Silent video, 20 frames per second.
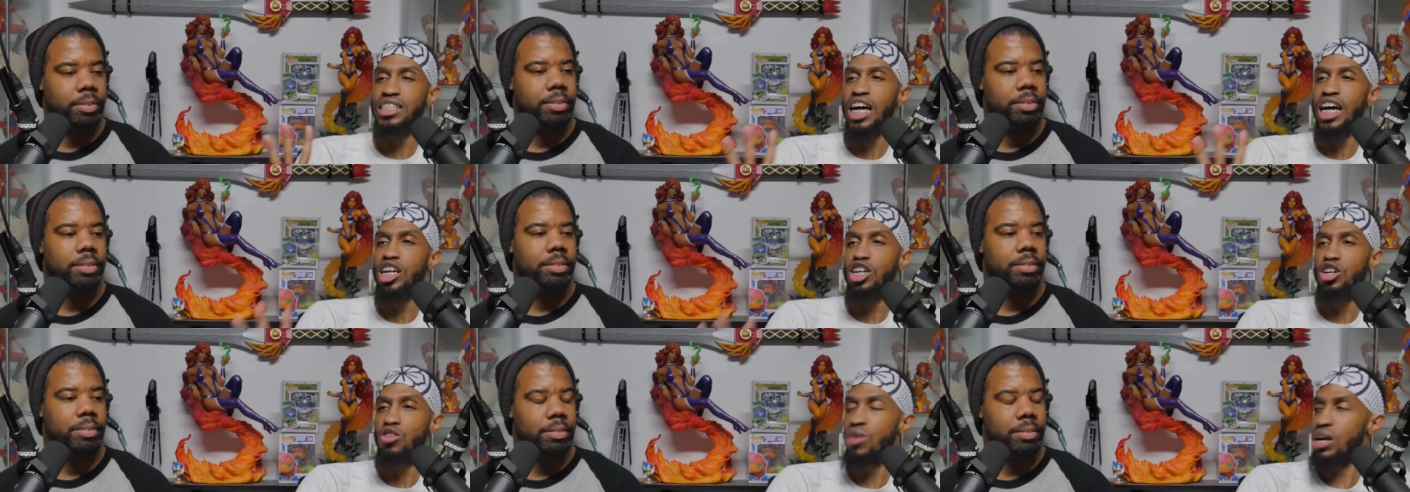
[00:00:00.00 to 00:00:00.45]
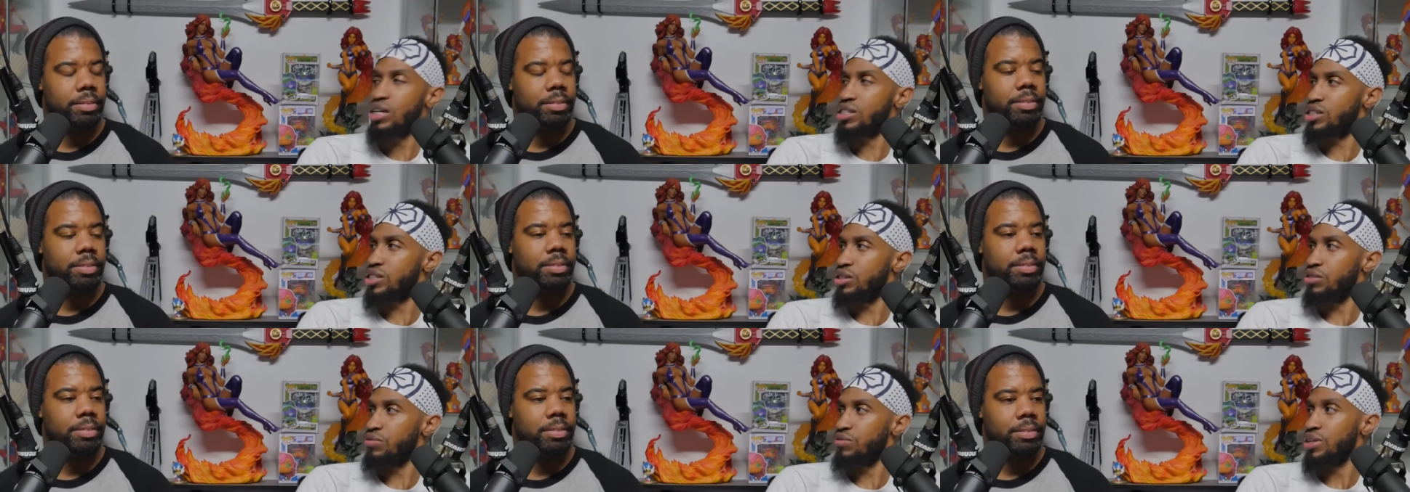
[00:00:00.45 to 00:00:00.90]
Speaker 1: He's not
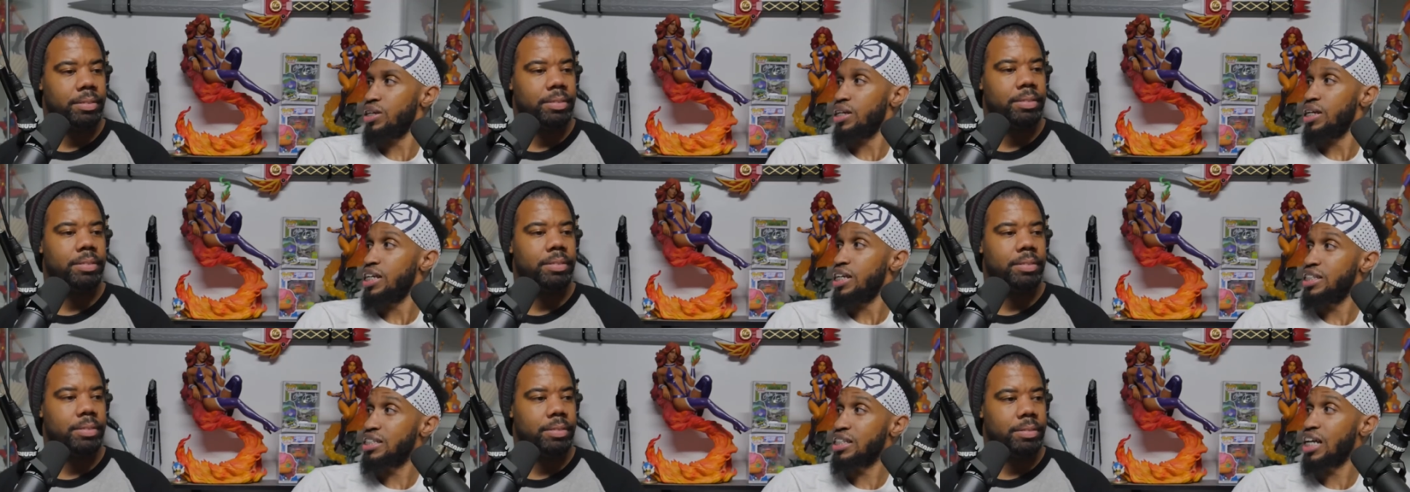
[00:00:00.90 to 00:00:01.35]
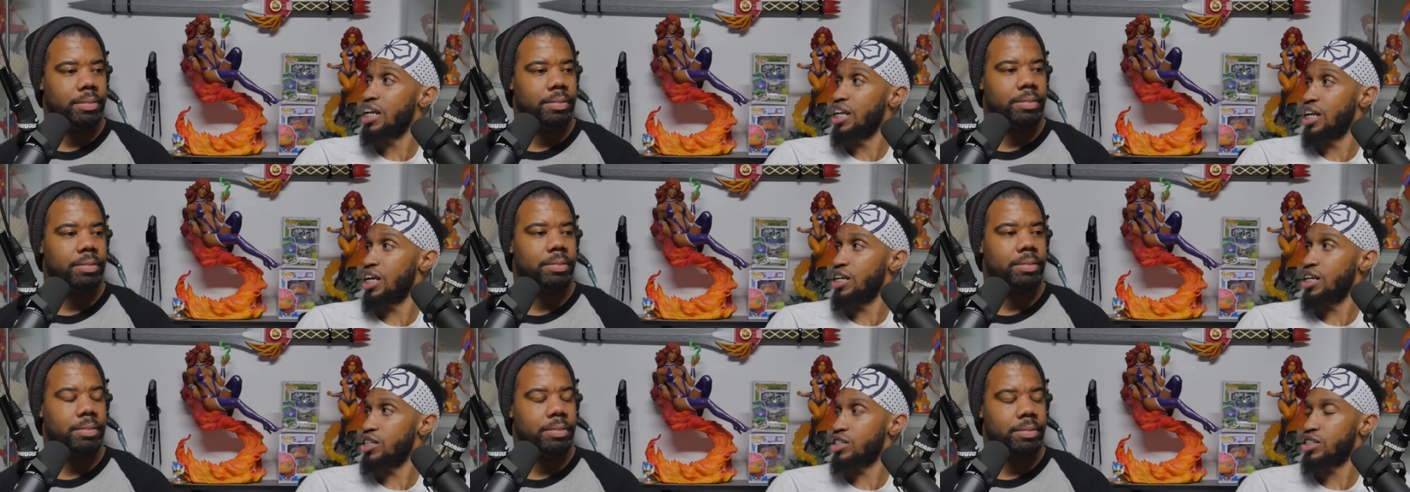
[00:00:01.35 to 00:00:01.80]
aggressive. He's not
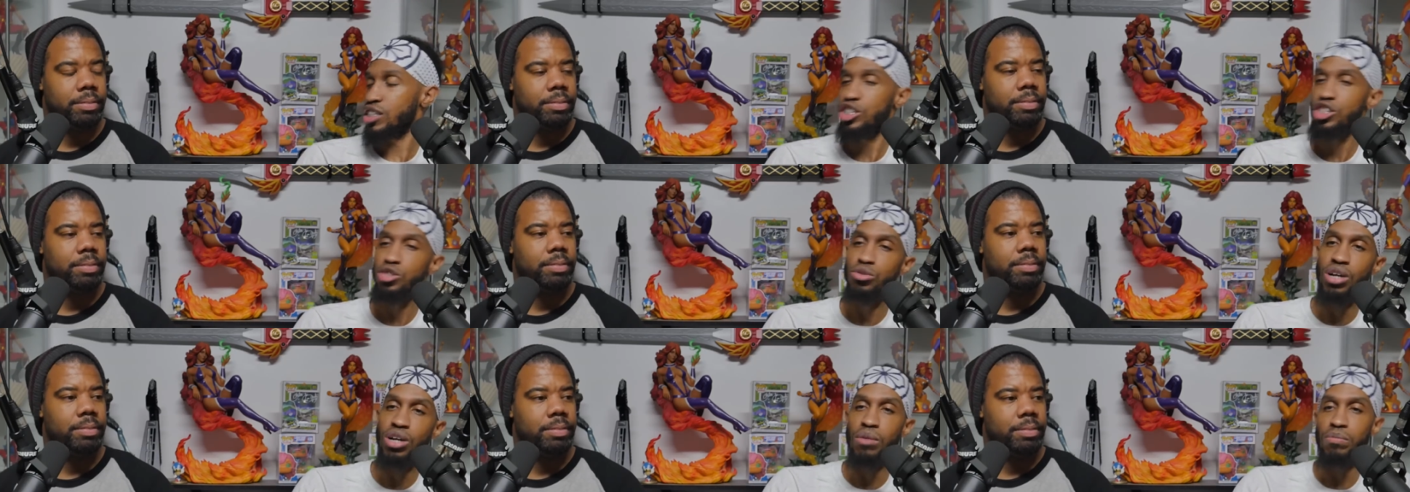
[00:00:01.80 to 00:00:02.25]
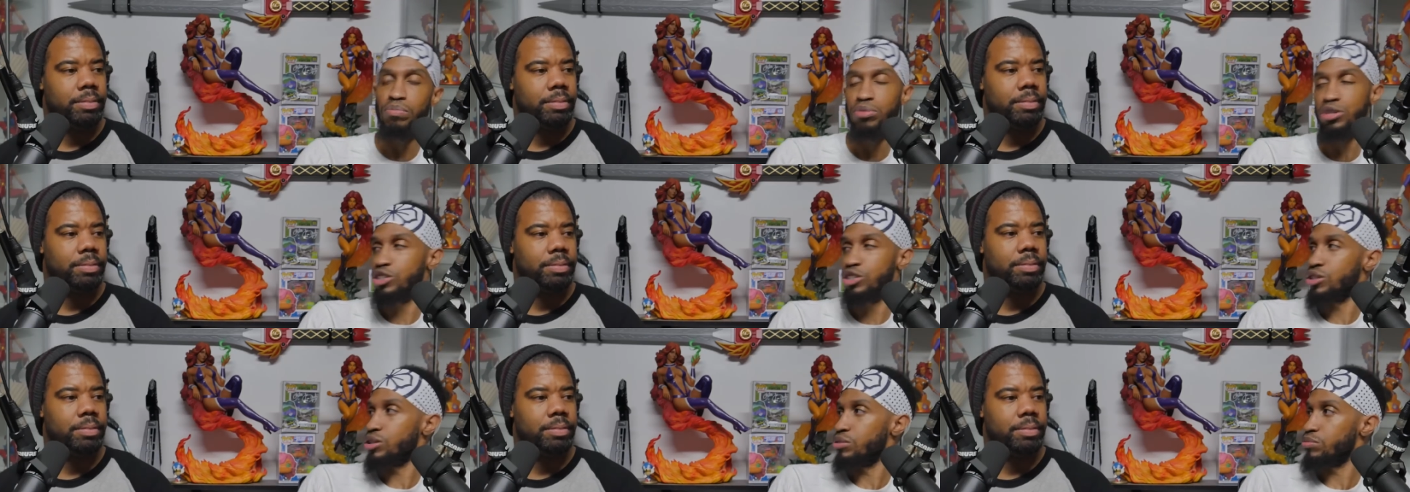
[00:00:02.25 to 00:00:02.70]
none of this. You come
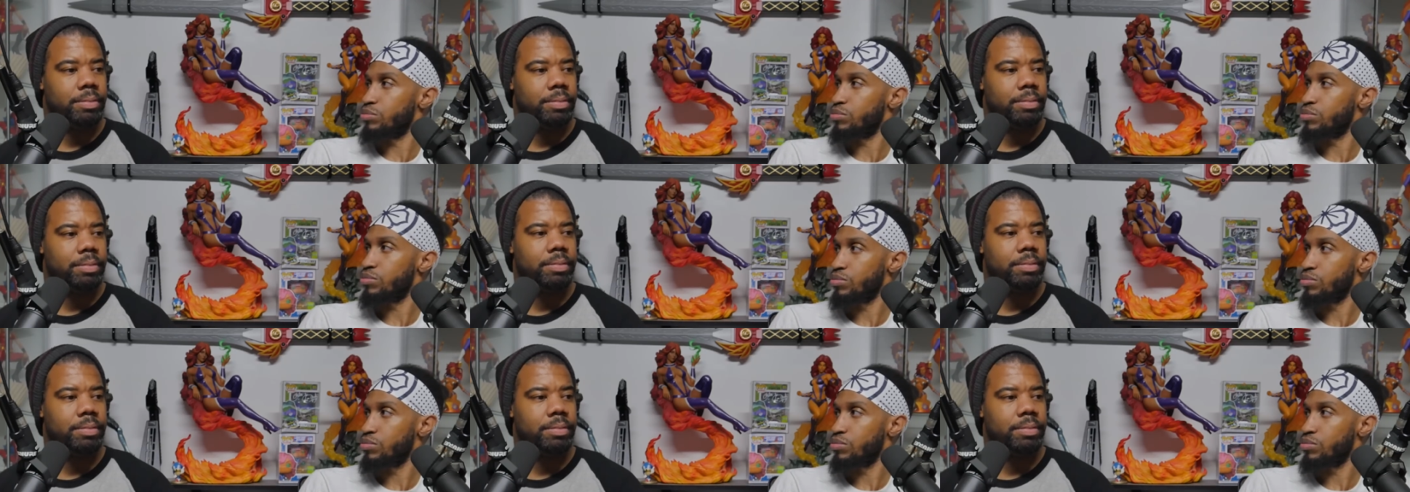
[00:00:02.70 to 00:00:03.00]
pushing him.